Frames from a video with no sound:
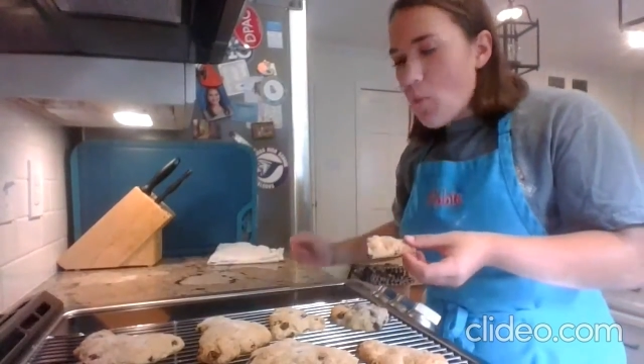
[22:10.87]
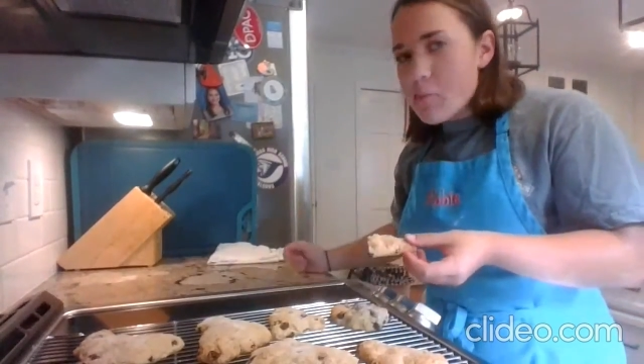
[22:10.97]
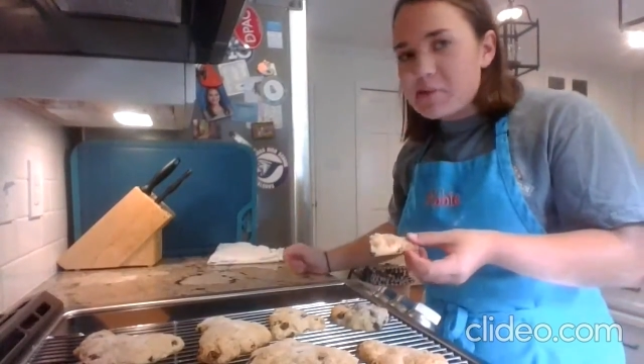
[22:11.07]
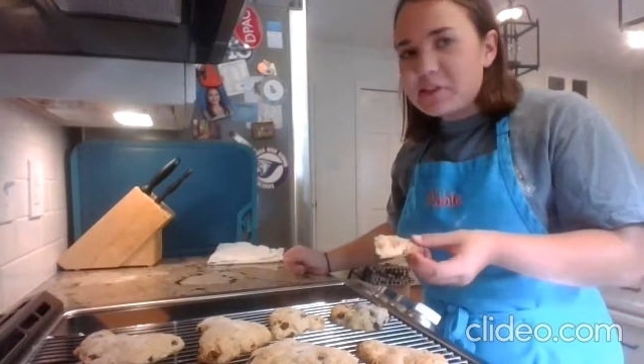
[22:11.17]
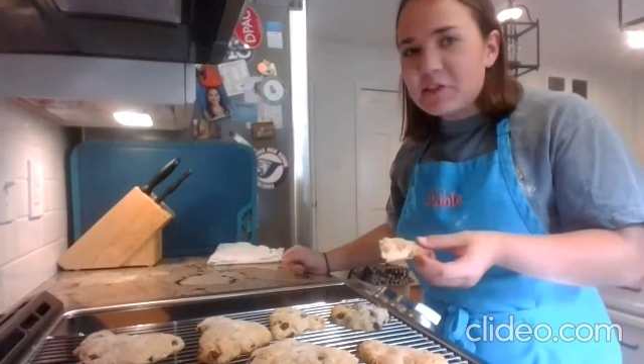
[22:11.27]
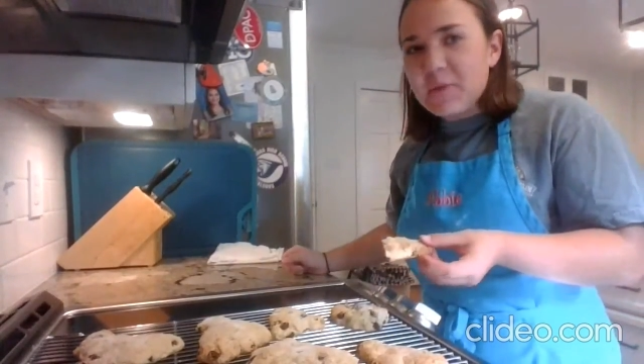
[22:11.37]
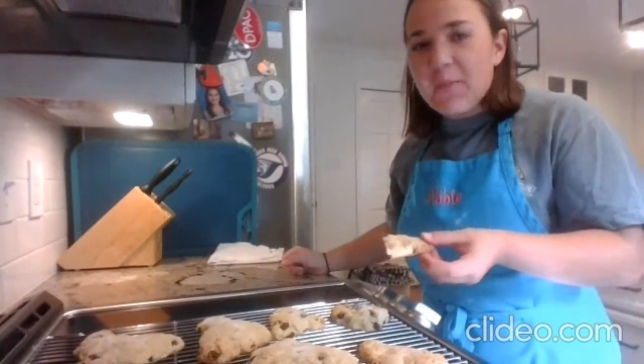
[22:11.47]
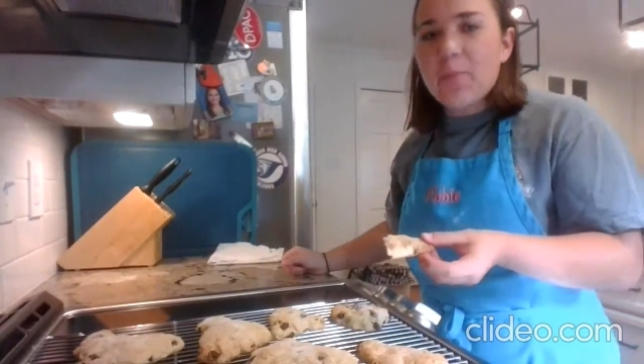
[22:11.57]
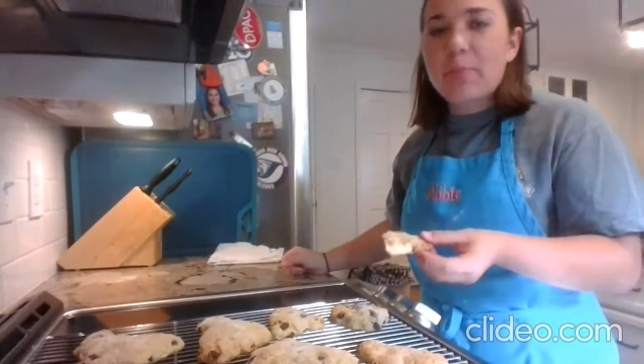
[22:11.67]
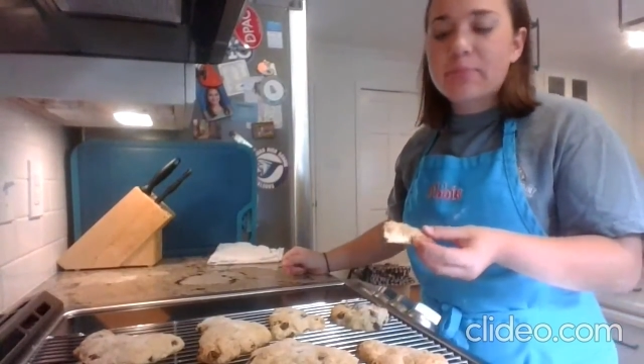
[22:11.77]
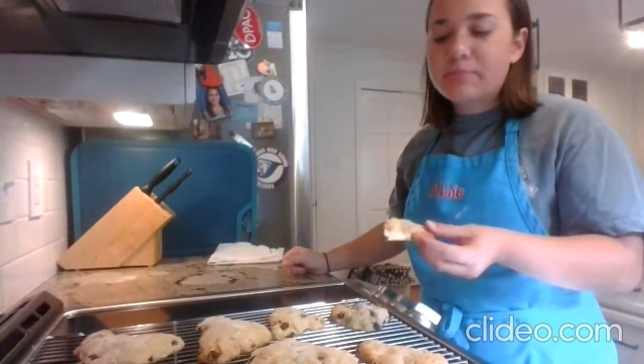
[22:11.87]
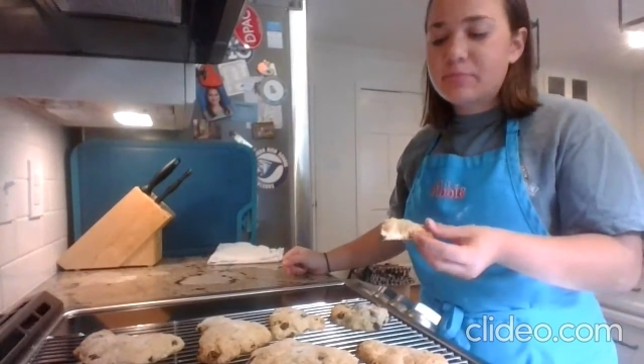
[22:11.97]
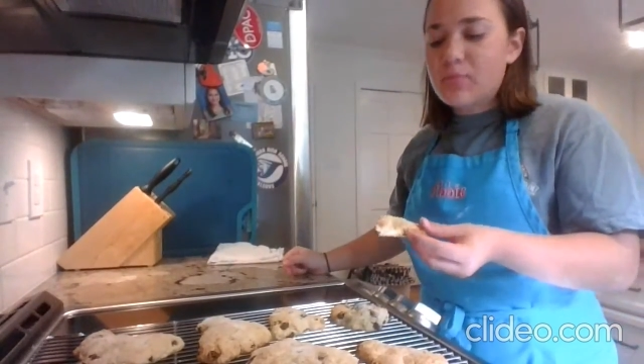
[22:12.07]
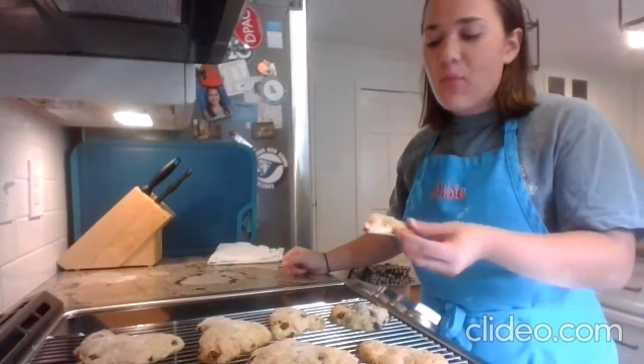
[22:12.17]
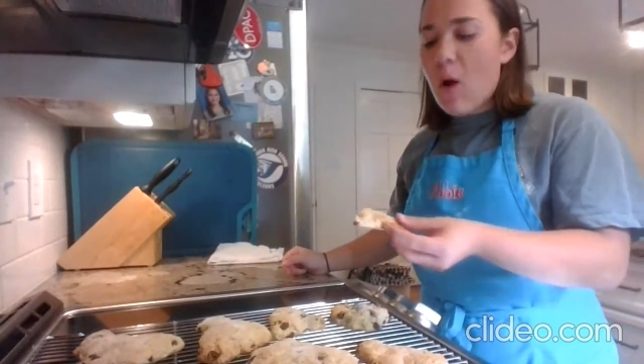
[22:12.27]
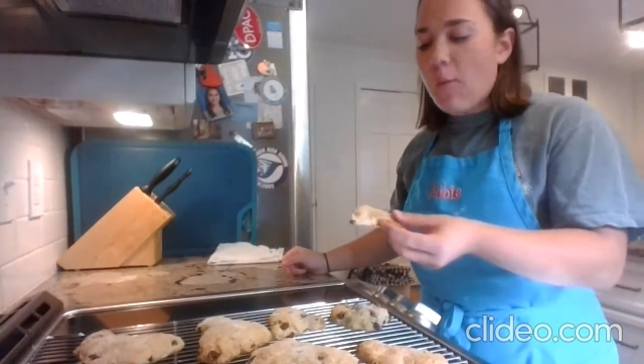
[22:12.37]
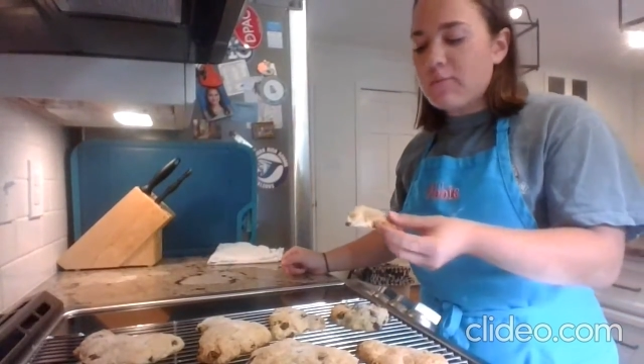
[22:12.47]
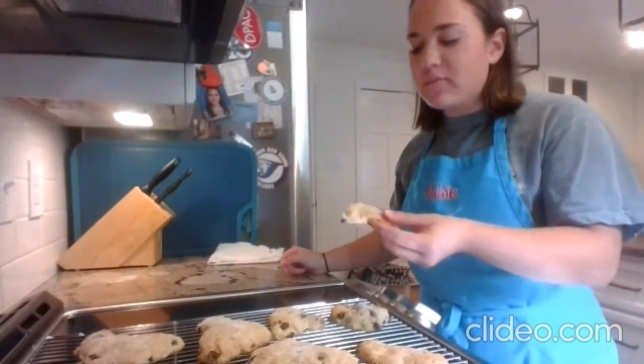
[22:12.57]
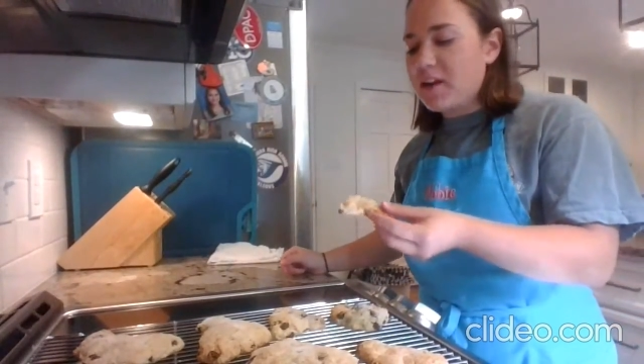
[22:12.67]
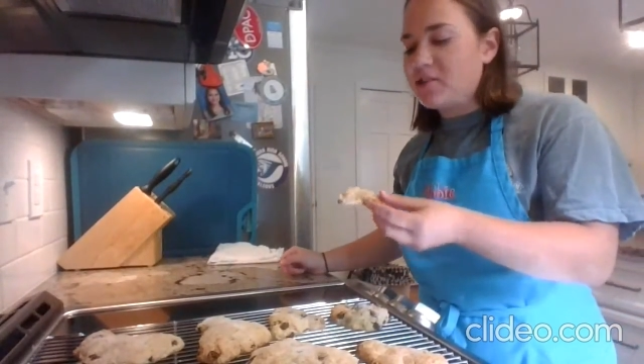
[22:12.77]
This is me
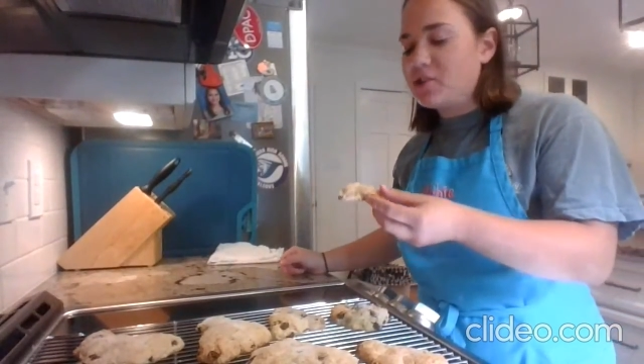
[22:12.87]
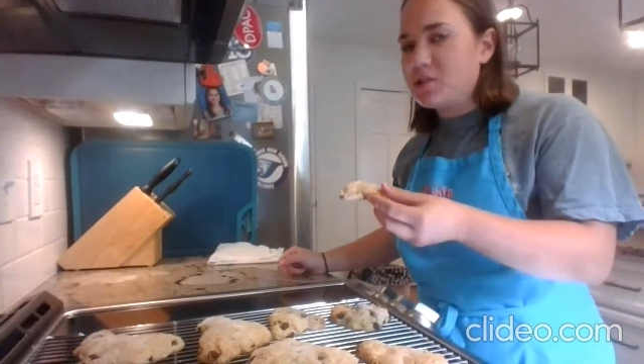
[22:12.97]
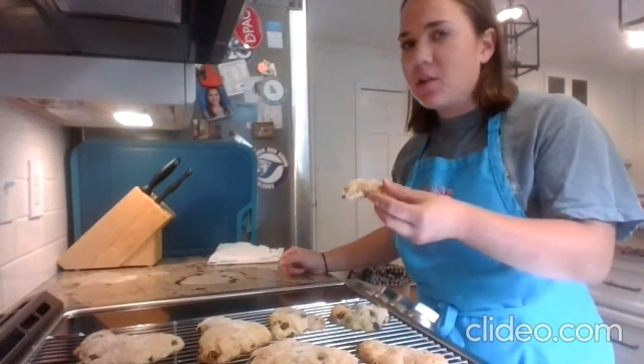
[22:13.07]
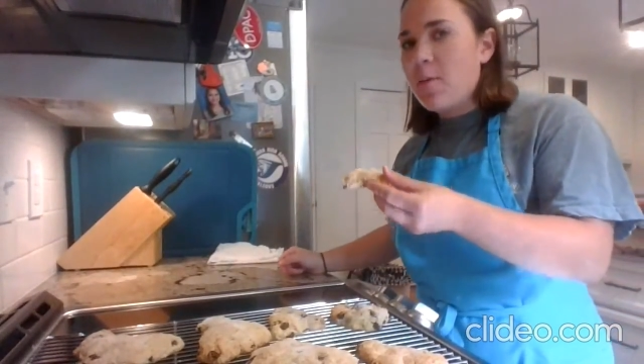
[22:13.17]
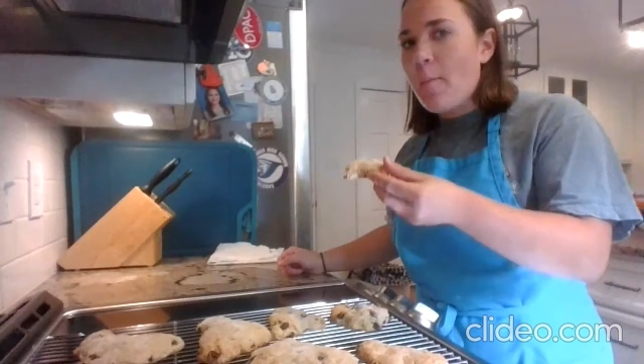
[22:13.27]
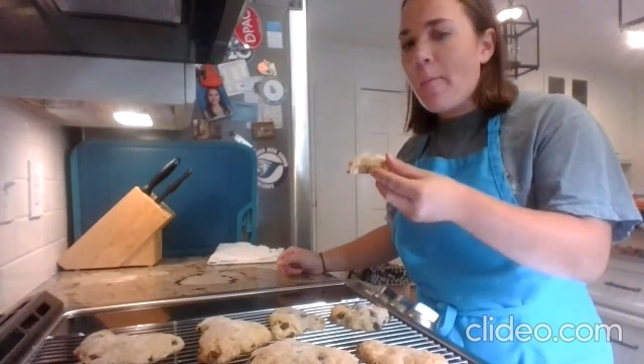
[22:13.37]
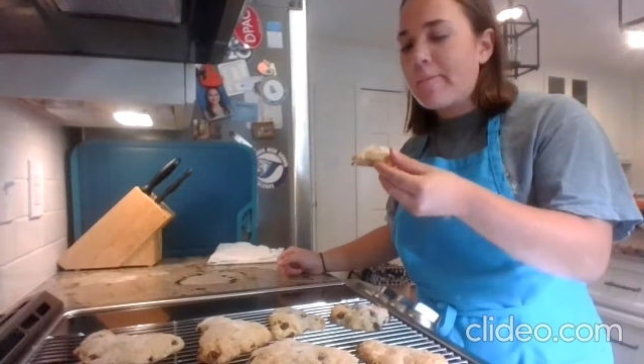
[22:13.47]
tasting them.